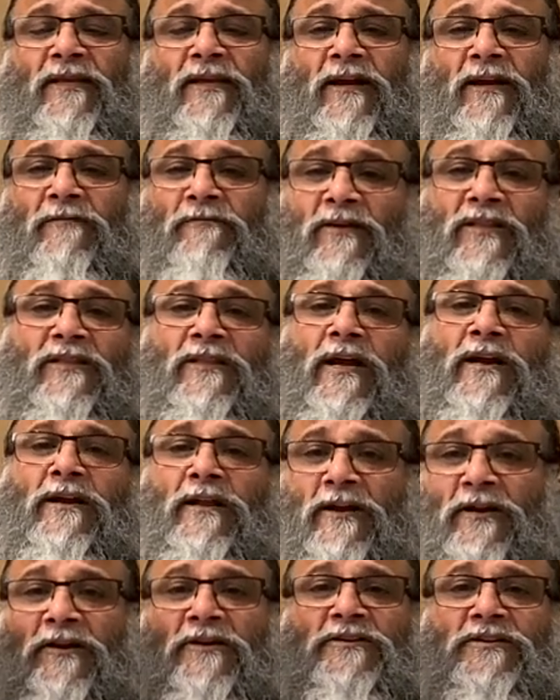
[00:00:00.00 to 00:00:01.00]
And when that
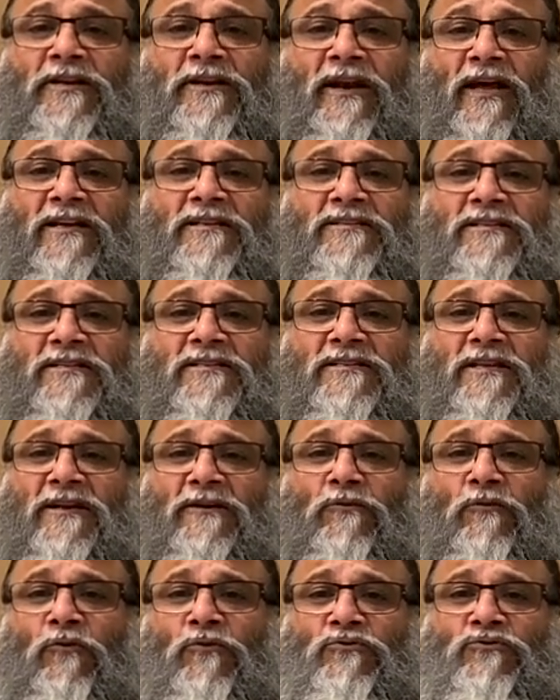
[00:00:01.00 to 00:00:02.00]
energy rises
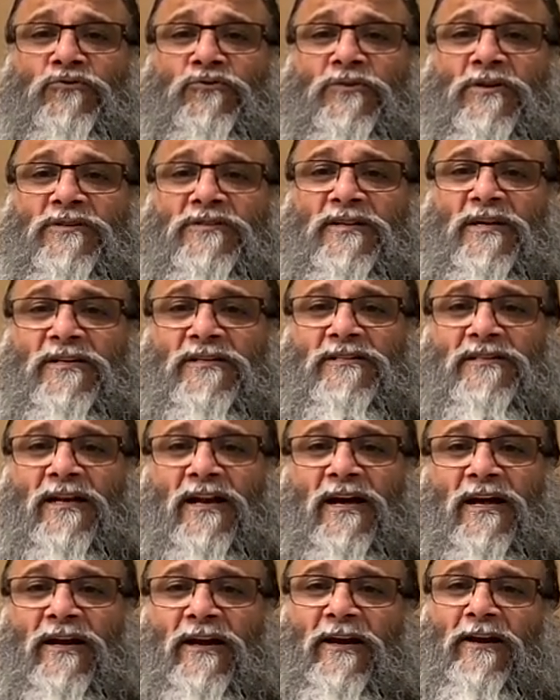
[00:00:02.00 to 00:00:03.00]
and goes to the
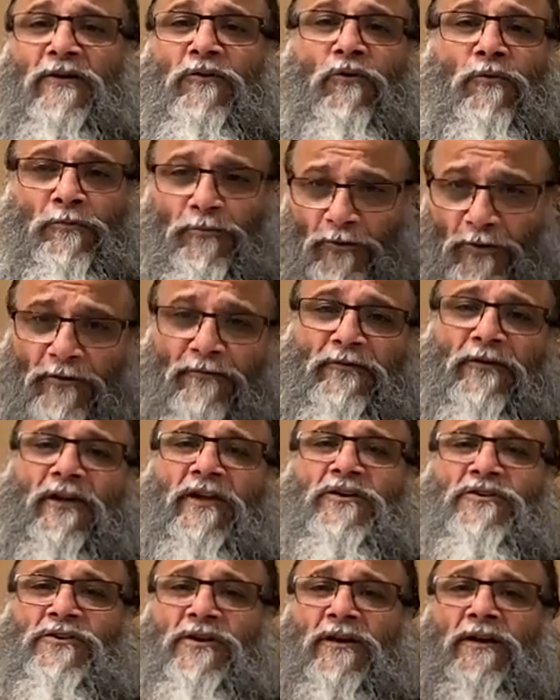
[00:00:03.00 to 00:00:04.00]
Sahasrara and no
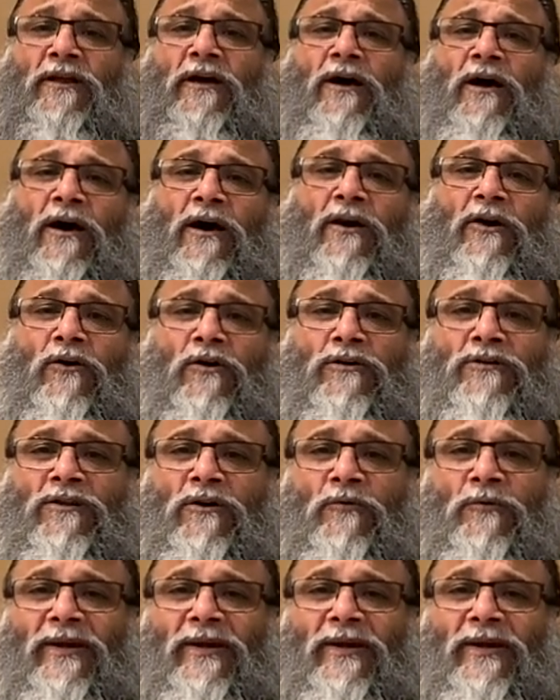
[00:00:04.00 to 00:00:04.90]
purification along the